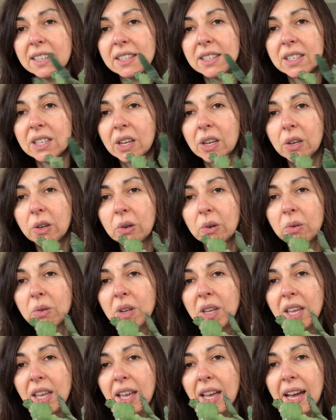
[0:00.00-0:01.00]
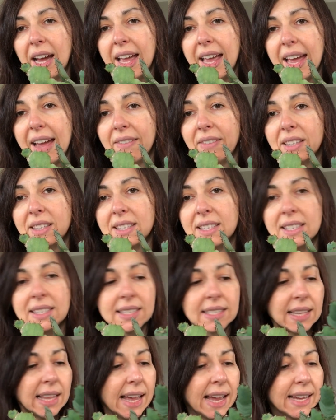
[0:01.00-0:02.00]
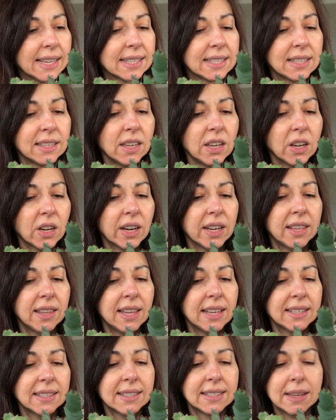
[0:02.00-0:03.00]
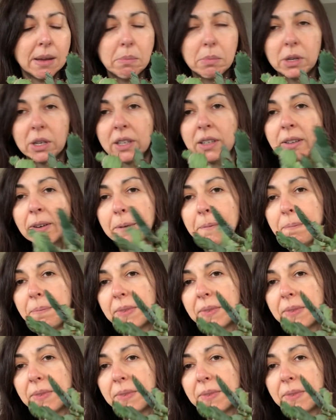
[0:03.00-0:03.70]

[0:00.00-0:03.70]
So I have it since last year, I think summer,